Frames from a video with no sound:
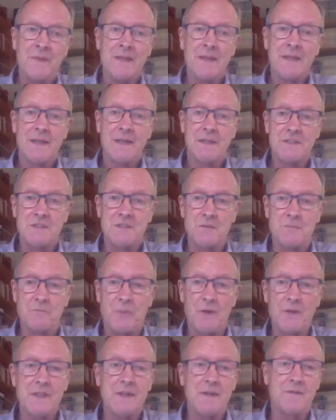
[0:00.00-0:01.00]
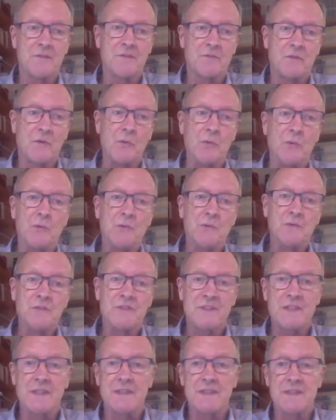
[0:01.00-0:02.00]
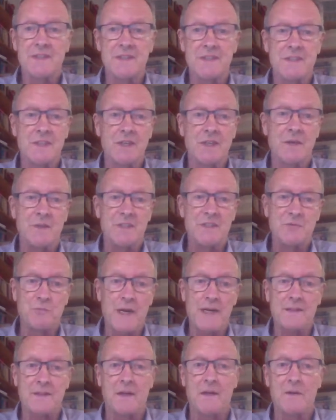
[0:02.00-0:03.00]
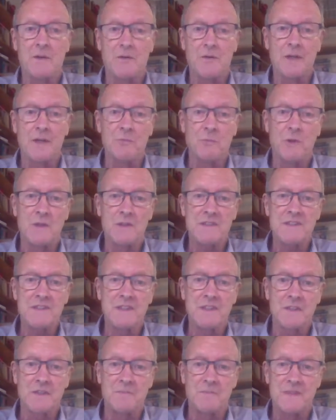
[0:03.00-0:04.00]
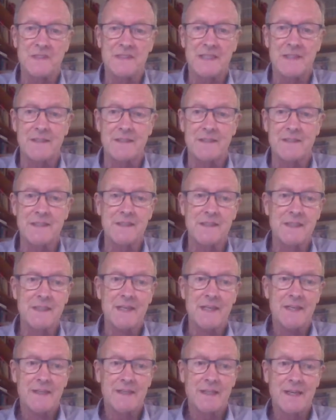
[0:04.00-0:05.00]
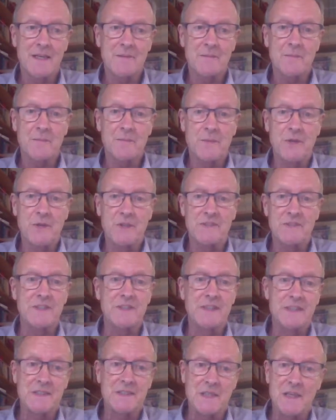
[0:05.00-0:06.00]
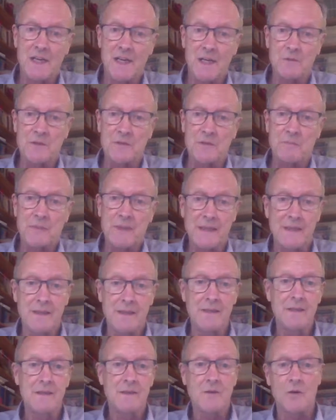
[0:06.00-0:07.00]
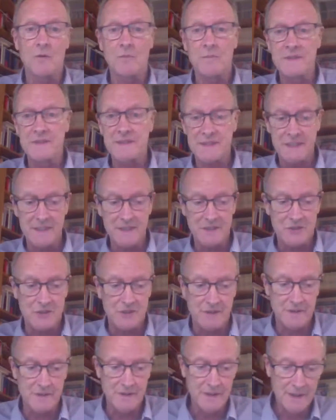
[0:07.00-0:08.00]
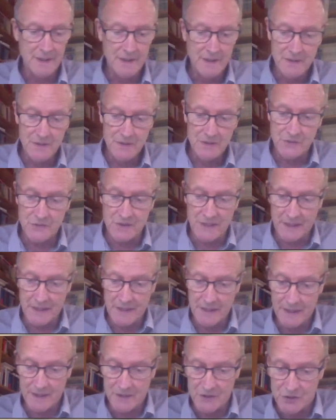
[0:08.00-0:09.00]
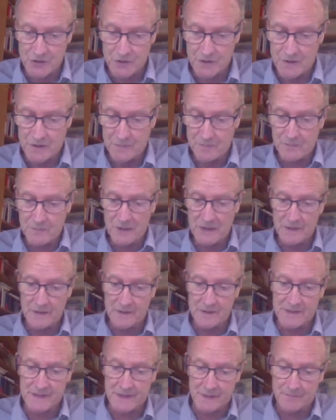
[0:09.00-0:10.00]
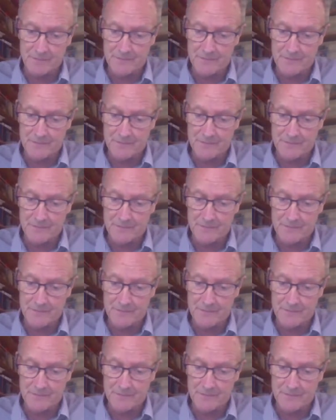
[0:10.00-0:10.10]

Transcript: It is the body of the rules that determines whether or in what circumstances that person is liable to pay compensation to the injured party.